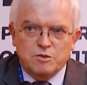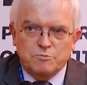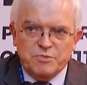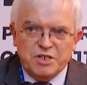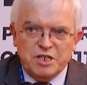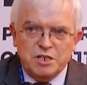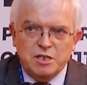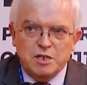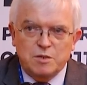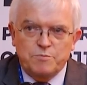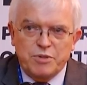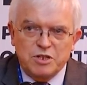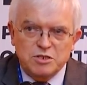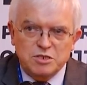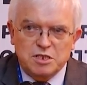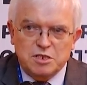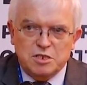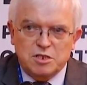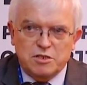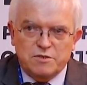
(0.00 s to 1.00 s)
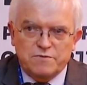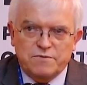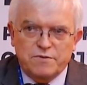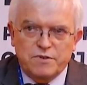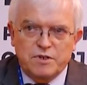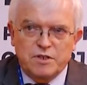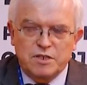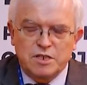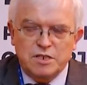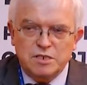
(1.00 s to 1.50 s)
being
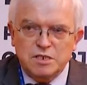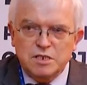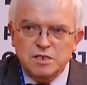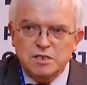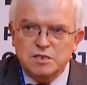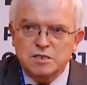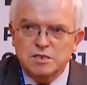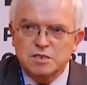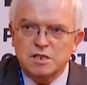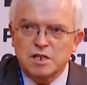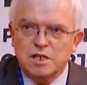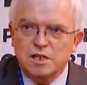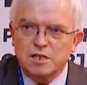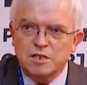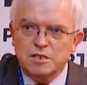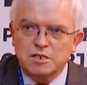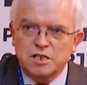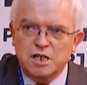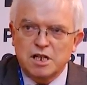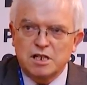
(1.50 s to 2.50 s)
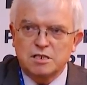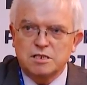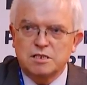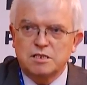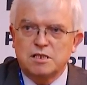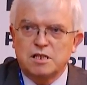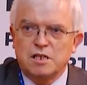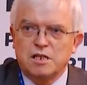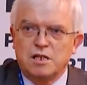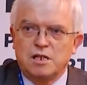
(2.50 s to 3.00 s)
positive, this is
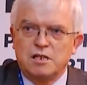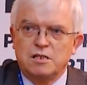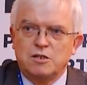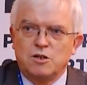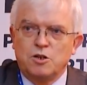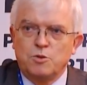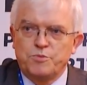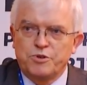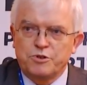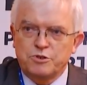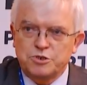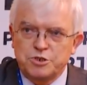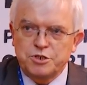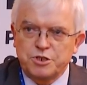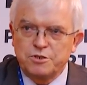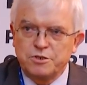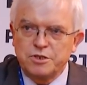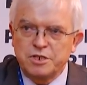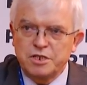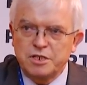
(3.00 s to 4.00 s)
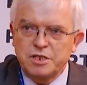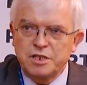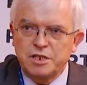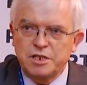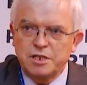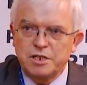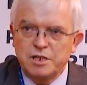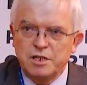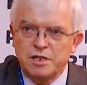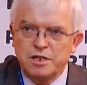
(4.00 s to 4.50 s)
just an
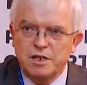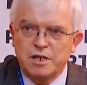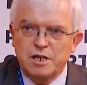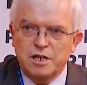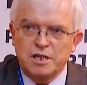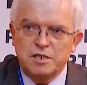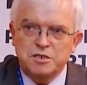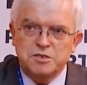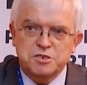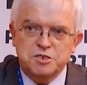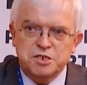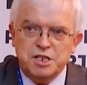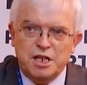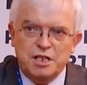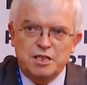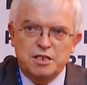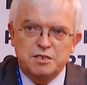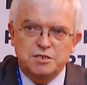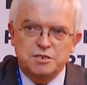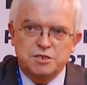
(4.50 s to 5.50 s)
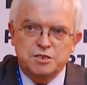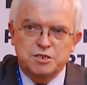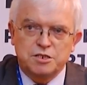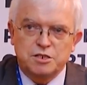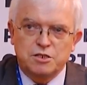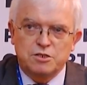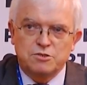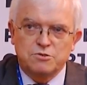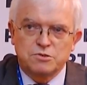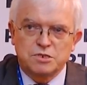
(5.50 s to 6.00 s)
opportunity and challenge
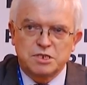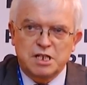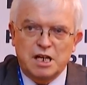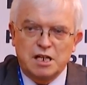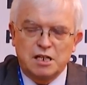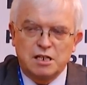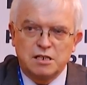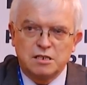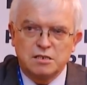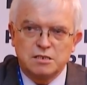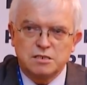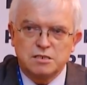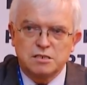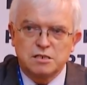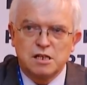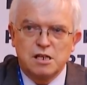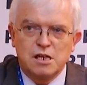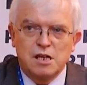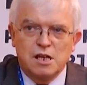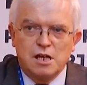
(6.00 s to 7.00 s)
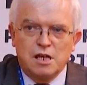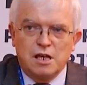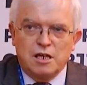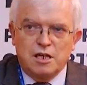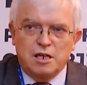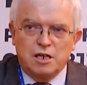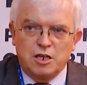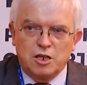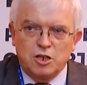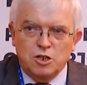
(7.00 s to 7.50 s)
to science
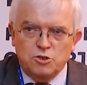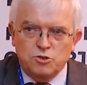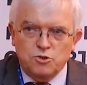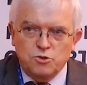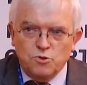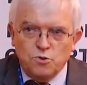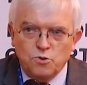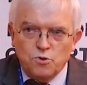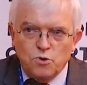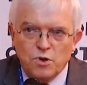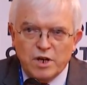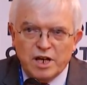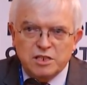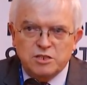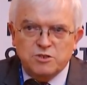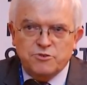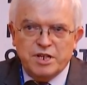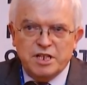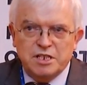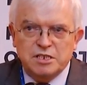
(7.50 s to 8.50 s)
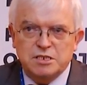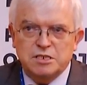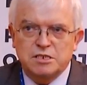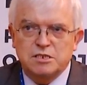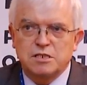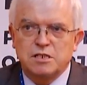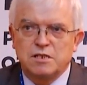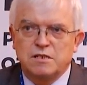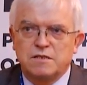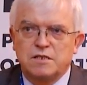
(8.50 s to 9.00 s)
uh, to
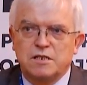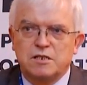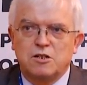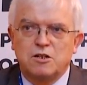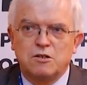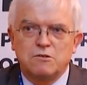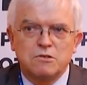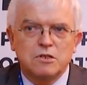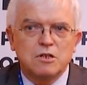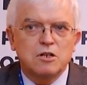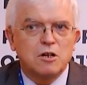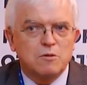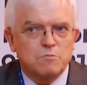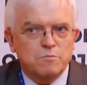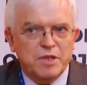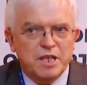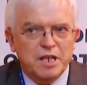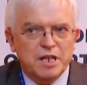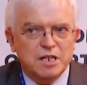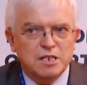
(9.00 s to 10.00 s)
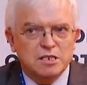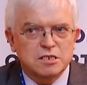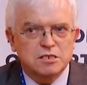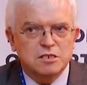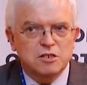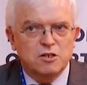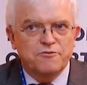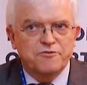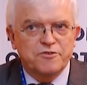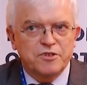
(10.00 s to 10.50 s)
address the whole
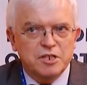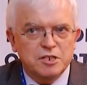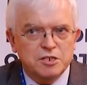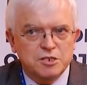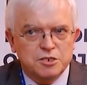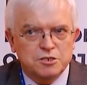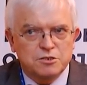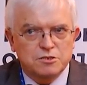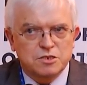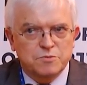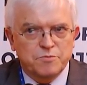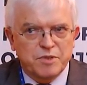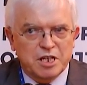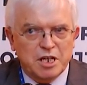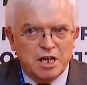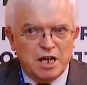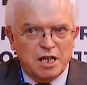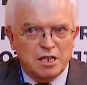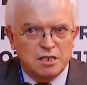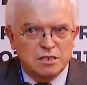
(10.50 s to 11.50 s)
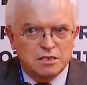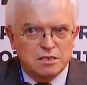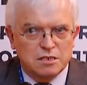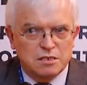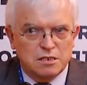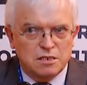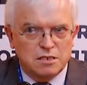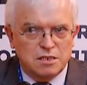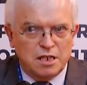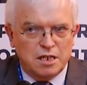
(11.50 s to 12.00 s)
complex of issues behind
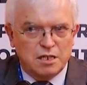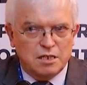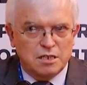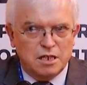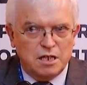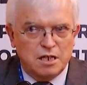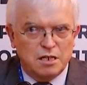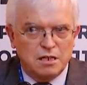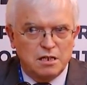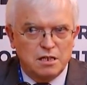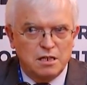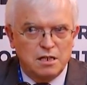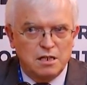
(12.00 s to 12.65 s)
uh, data,